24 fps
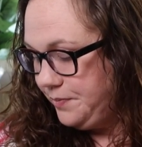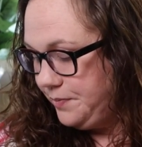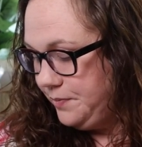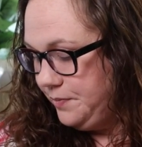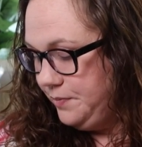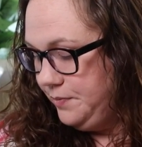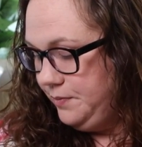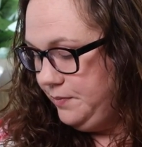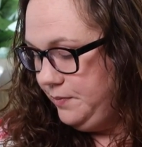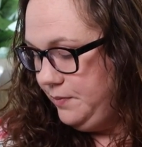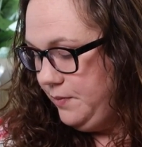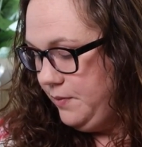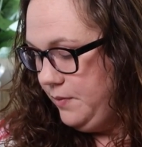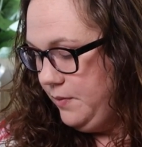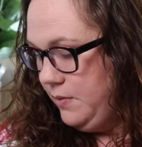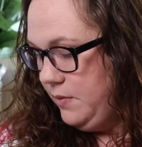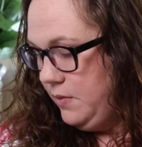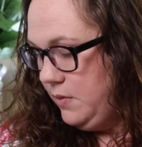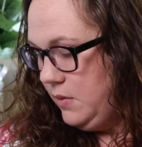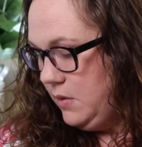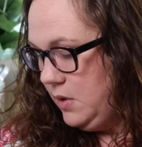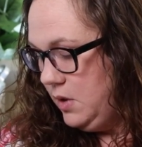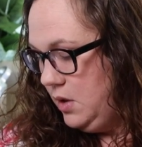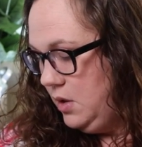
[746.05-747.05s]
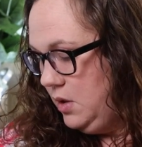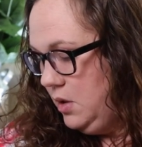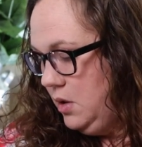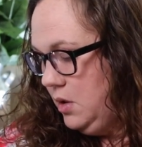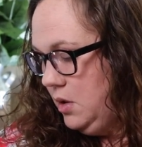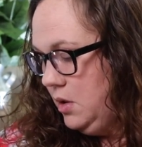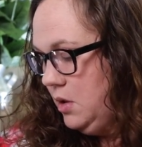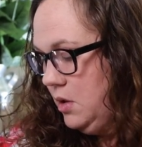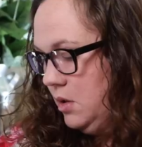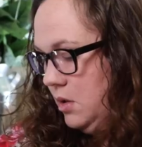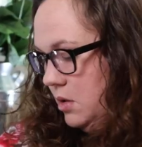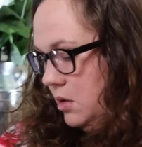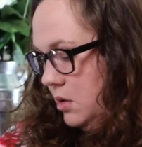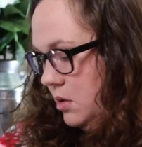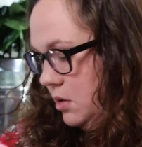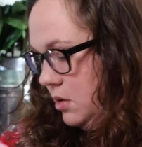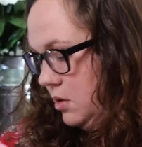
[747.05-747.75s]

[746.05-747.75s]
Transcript: Nobody speaks.